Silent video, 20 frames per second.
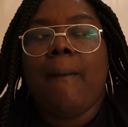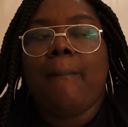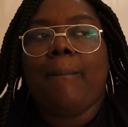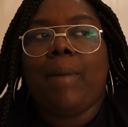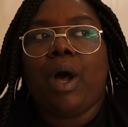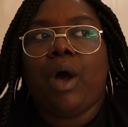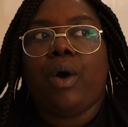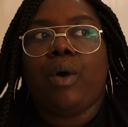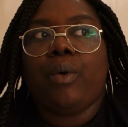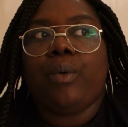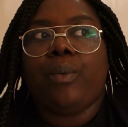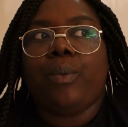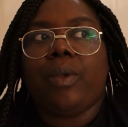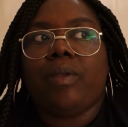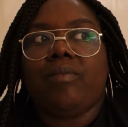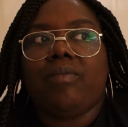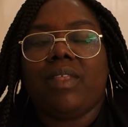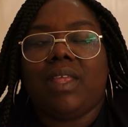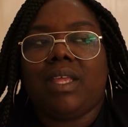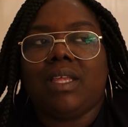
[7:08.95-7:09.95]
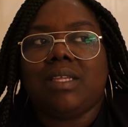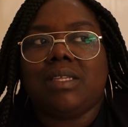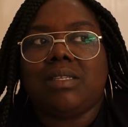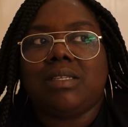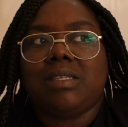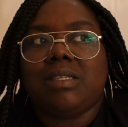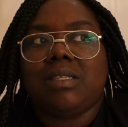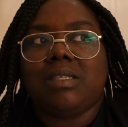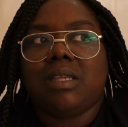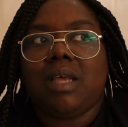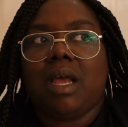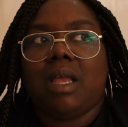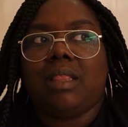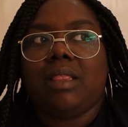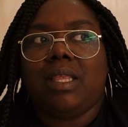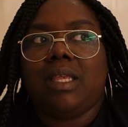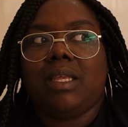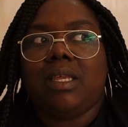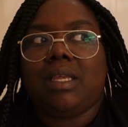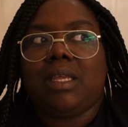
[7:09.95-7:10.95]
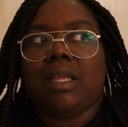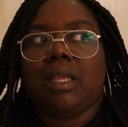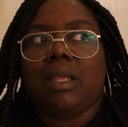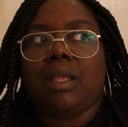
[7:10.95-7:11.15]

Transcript: But with this, I think